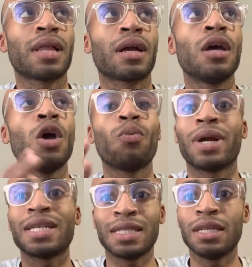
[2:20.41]
Like
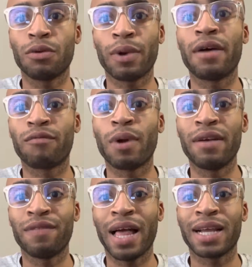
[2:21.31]
when I see a
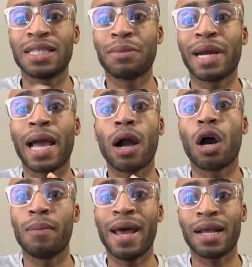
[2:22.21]
red flag in somebody, I
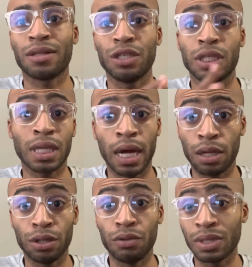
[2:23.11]
automatically just cut
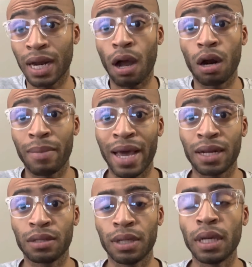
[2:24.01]
it loose and I
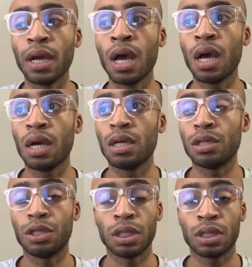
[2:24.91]
automatically
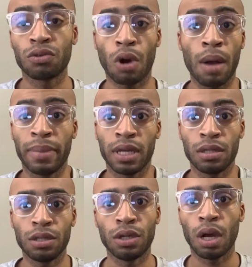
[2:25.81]
just drop
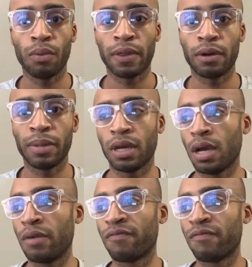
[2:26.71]
it, whether it be